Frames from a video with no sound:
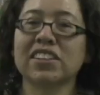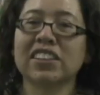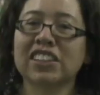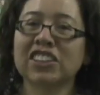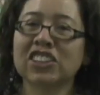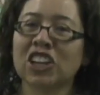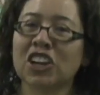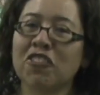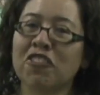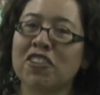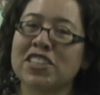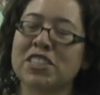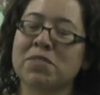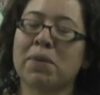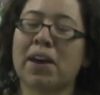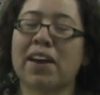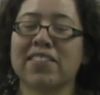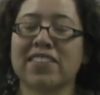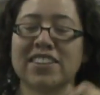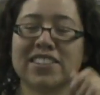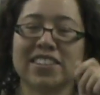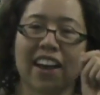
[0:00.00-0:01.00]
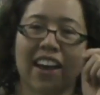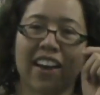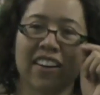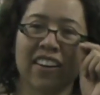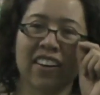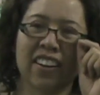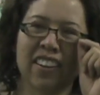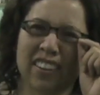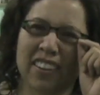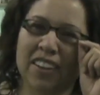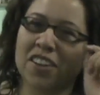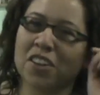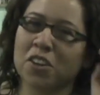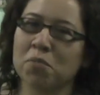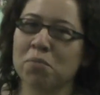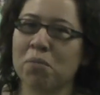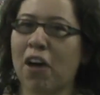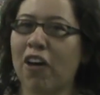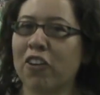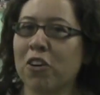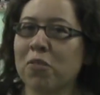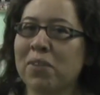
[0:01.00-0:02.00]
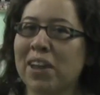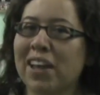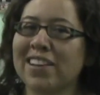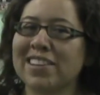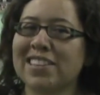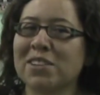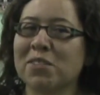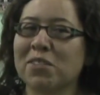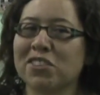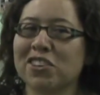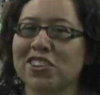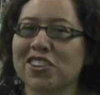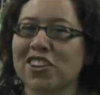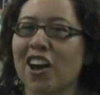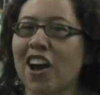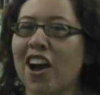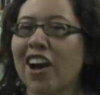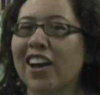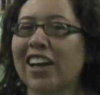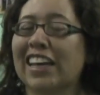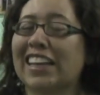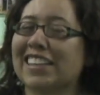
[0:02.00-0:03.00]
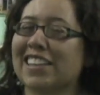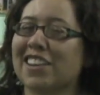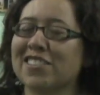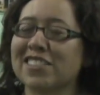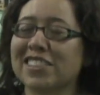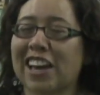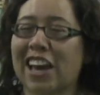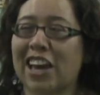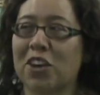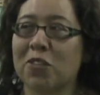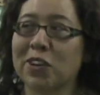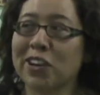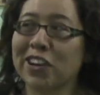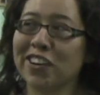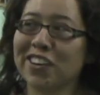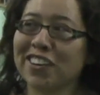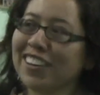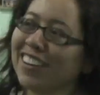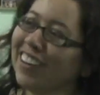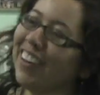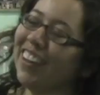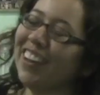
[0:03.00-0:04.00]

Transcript: little nervous about the title, Ballroom Dancing with Your Dog. Sounds kind of weird.